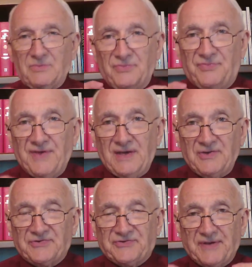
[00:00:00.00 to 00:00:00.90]

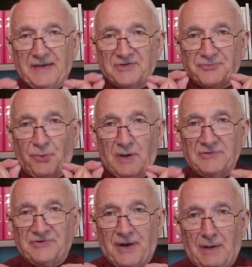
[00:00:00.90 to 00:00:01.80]
This is
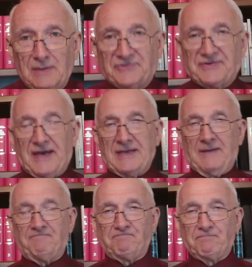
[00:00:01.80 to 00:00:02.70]
what John is
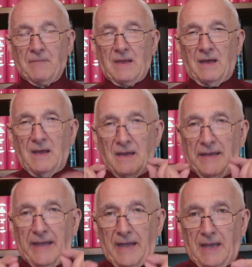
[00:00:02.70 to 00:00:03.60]
saying.
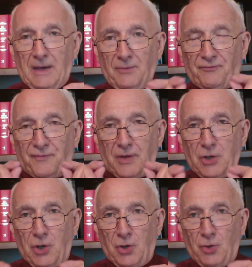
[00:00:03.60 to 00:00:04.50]
If
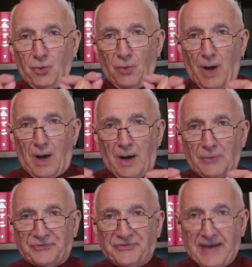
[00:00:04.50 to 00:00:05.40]
you
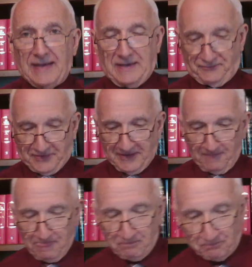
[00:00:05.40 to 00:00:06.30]
are saved,
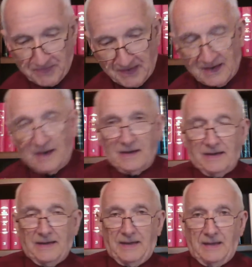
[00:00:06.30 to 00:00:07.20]

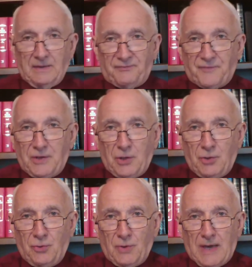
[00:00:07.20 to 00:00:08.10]
if
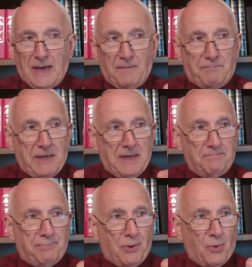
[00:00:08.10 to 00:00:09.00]
you have
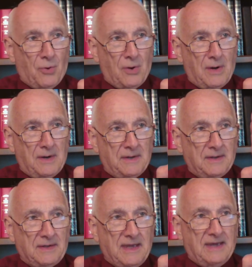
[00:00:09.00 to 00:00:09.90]
been born
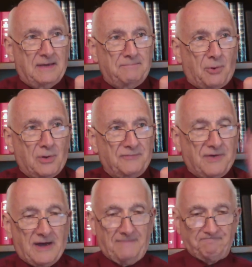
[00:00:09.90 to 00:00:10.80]
again, born of
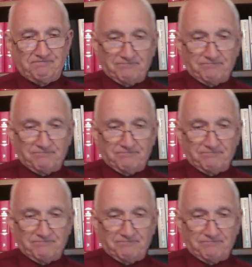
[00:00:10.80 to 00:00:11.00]
God,